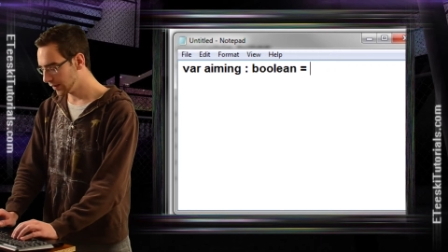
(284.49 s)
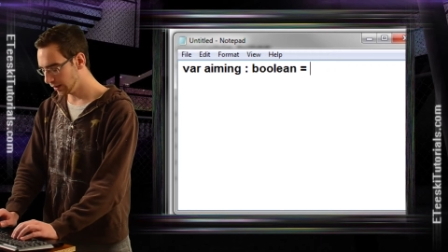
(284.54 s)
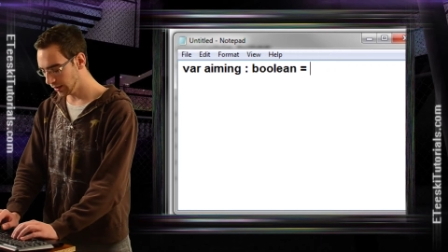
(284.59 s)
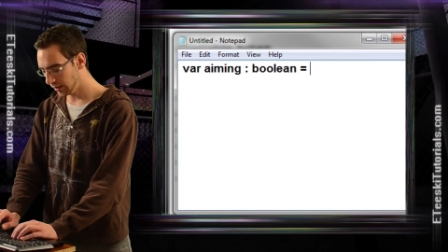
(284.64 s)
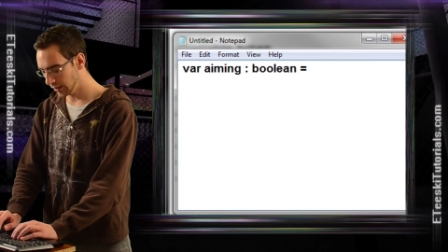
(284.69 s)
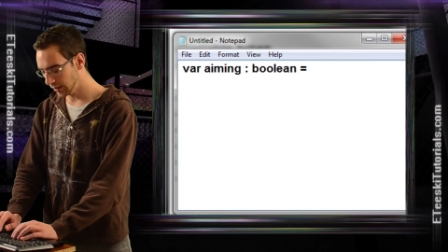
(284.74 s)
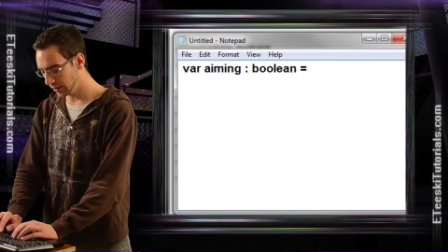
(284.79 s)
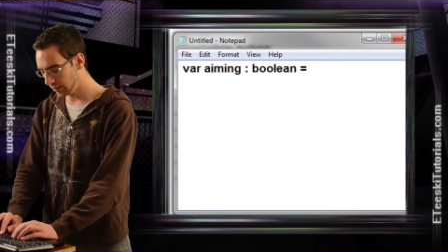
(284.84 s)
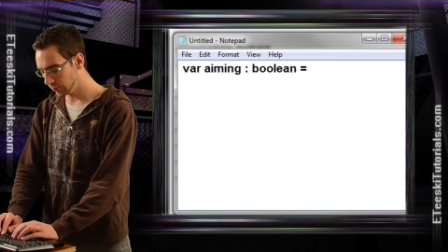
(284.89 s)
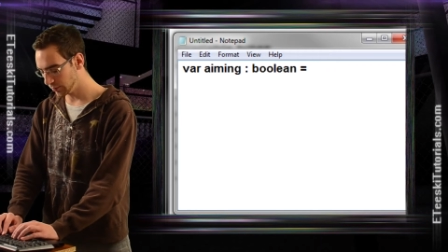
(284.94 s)

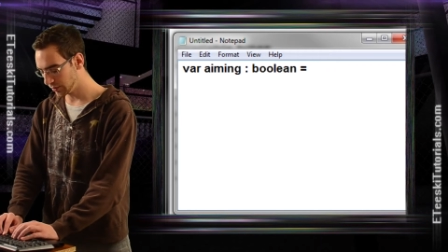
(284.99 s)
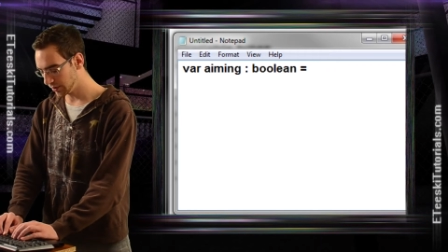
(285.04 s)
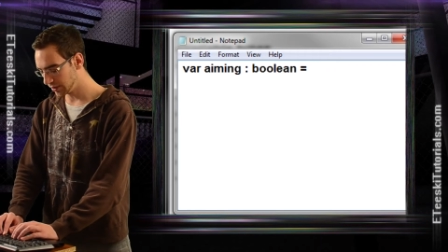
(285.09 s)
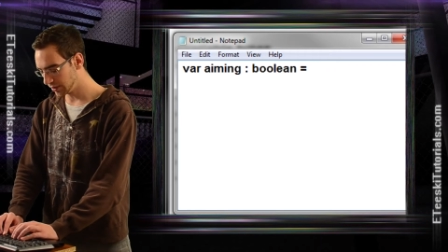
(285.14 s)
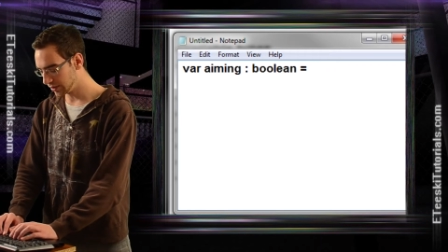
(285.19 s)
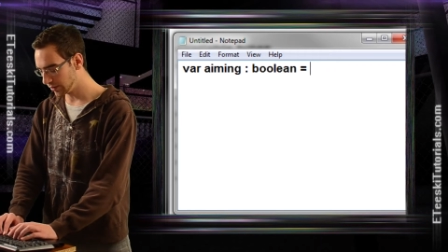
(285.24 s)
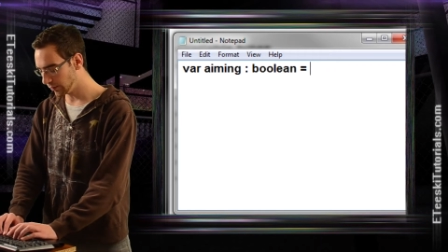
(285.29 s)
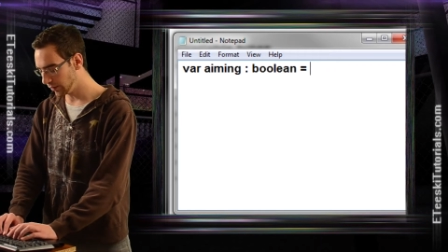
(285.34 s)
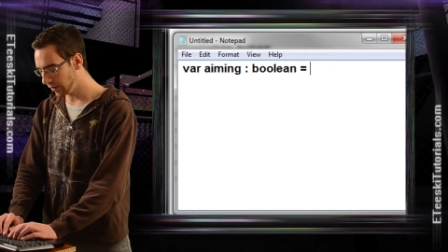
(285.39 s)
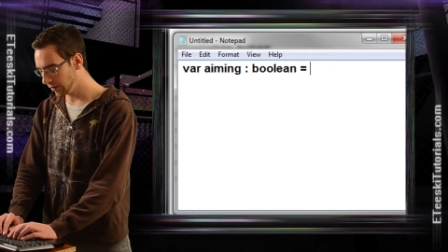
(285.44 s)
uh, where
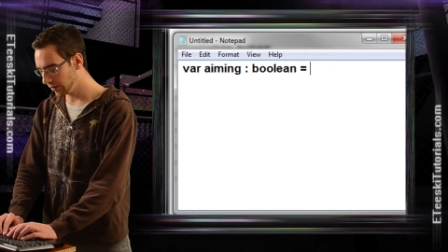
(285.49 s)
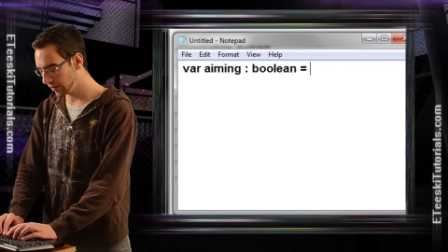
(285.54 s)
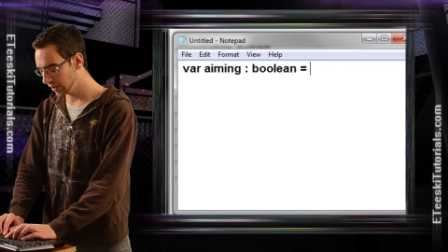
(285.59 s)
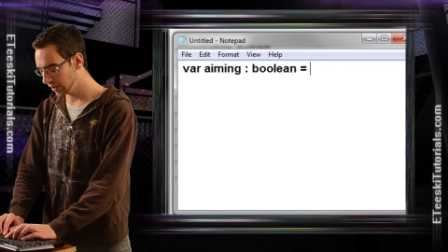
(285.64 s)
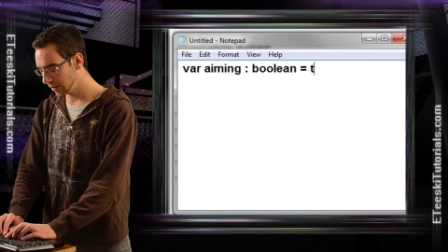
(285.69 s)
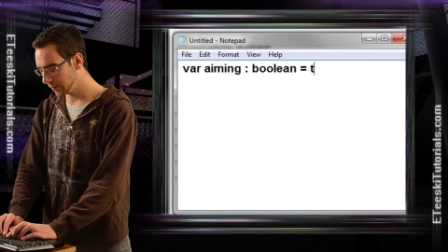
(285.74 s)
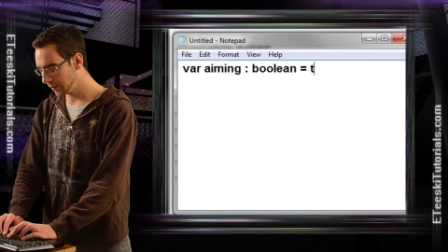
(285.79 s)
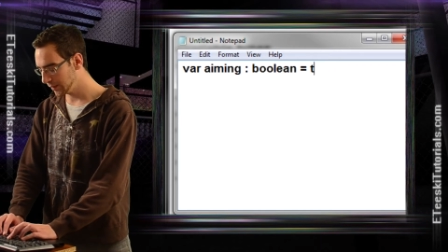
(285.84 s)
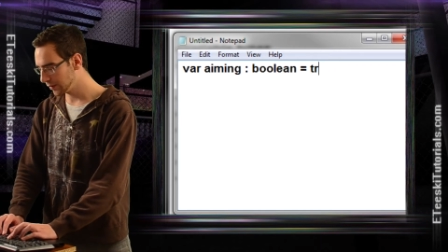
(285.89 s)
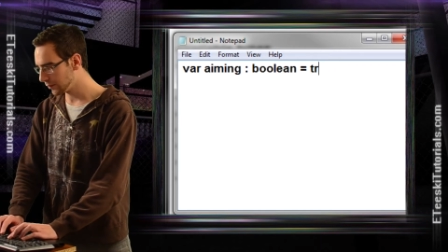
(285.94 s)
you are
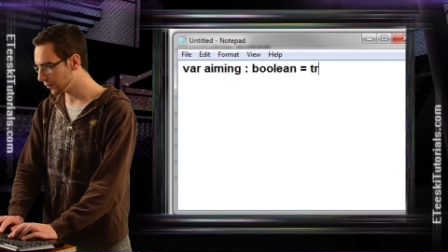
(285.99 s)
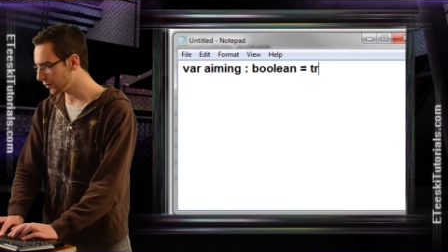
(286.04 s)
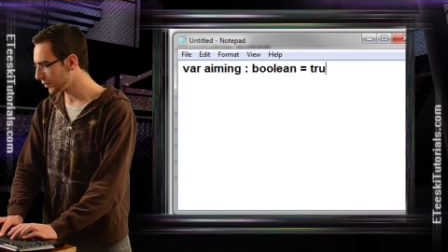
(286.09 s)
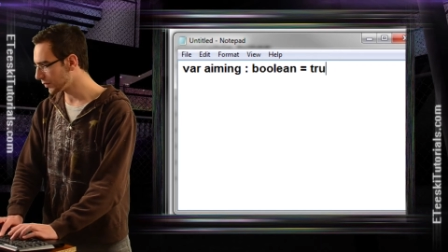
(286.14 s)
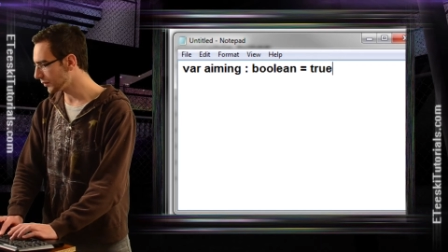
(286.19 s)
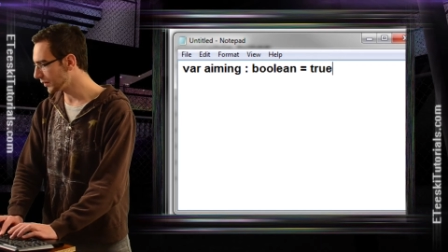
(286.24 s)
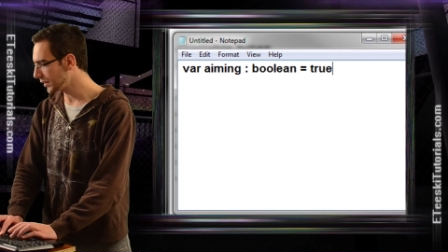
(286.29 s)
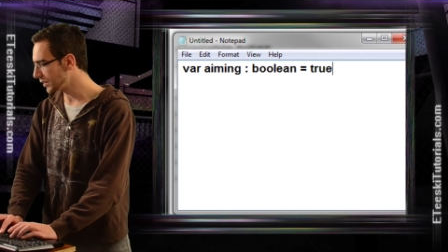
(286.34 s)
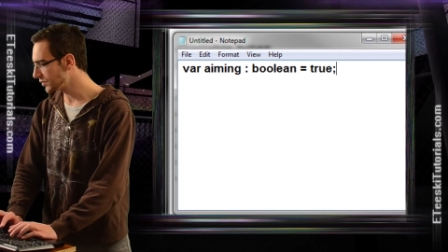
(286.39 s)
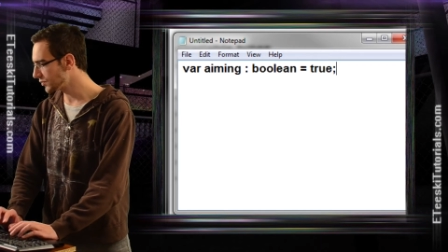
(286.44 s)
aiming, we're going
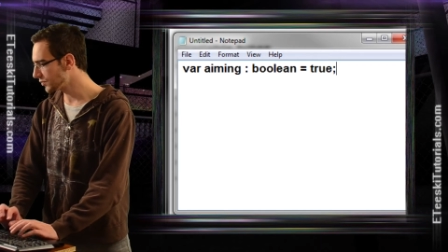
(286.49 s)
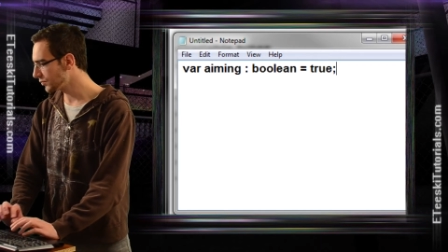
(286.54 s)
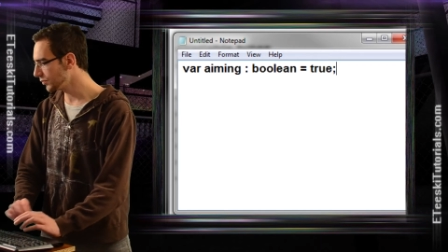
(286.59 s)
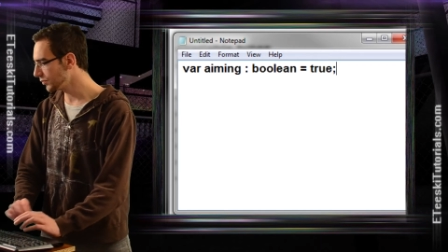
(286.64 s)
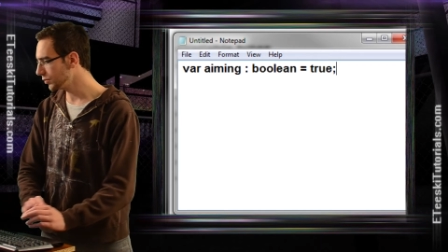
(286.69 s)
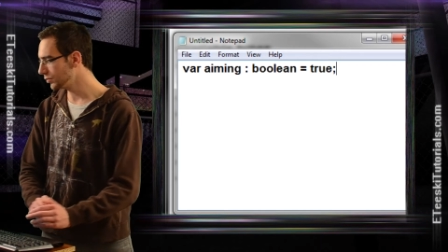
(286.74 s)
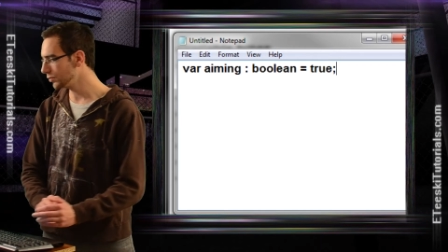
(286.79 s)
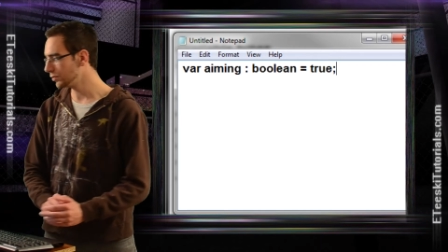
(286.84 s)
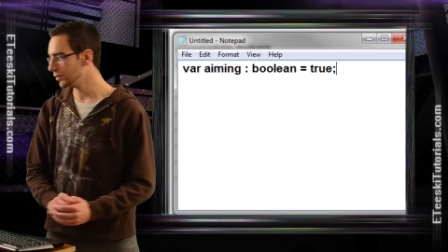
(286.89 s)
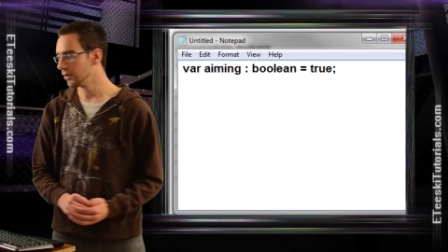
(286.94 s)
to write
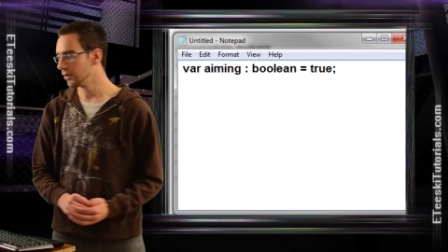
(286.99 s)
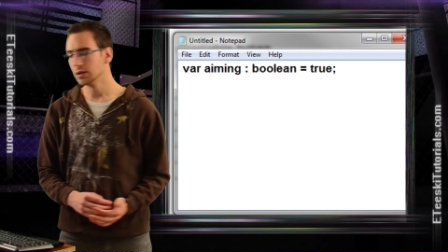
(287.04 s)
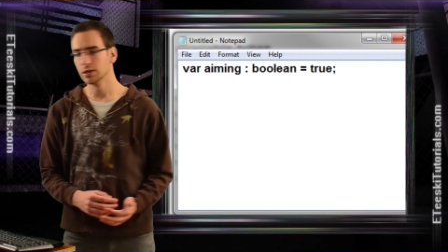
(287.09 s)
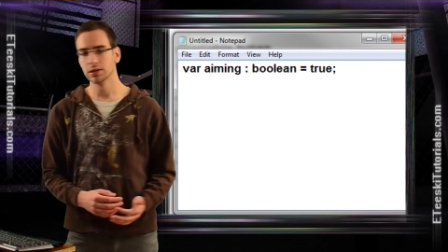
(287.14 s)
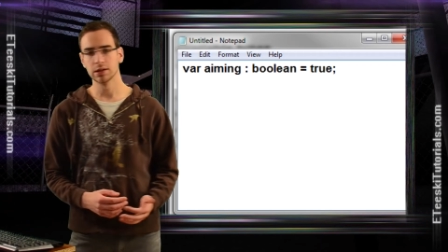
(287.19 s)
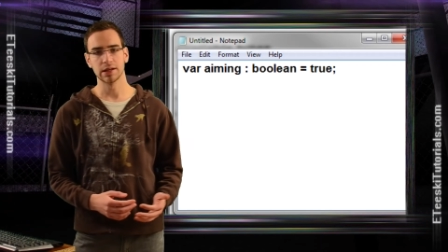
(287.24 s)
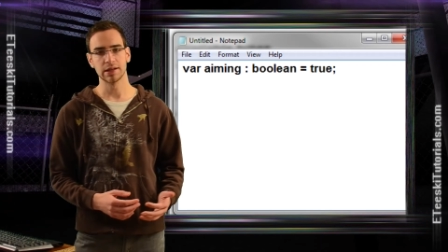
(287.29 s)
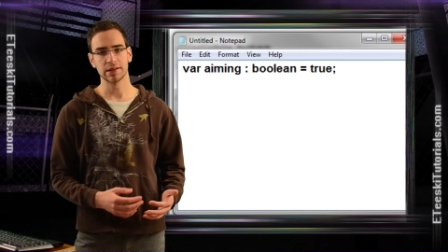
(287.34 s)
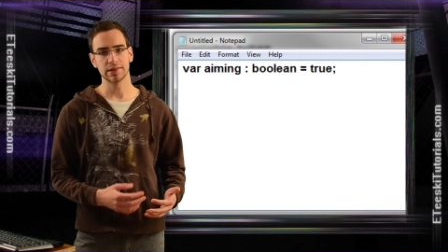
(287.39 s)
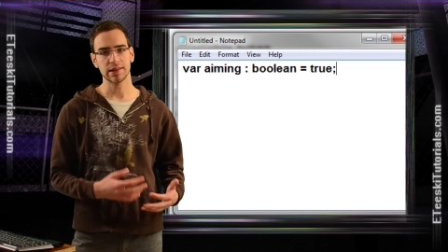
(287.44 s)
true
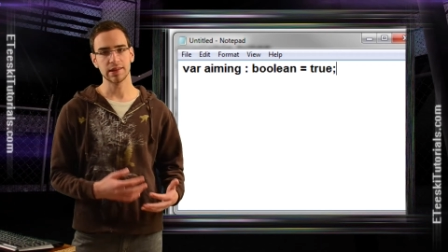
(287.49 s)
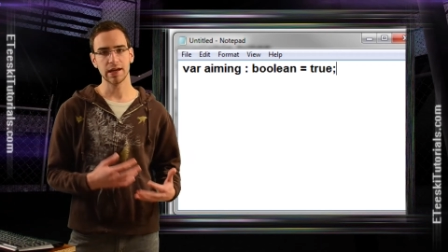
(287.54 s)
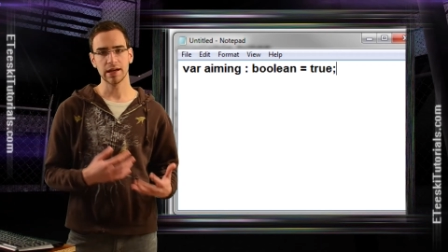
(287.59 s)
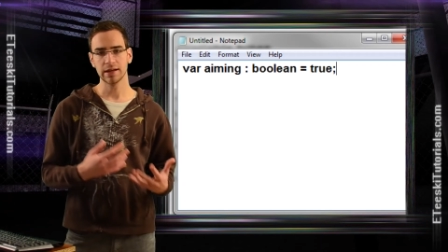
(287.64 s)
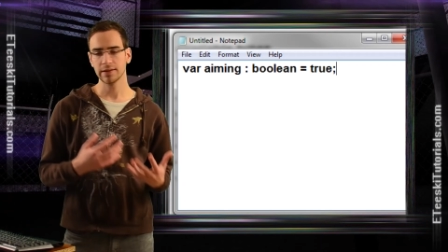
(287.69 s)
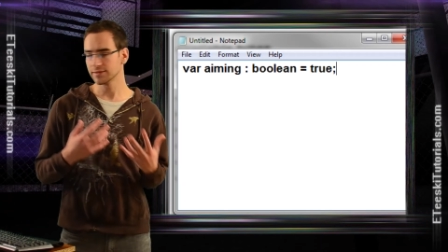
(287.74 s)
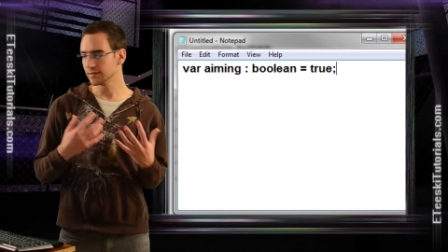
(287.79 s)
like that.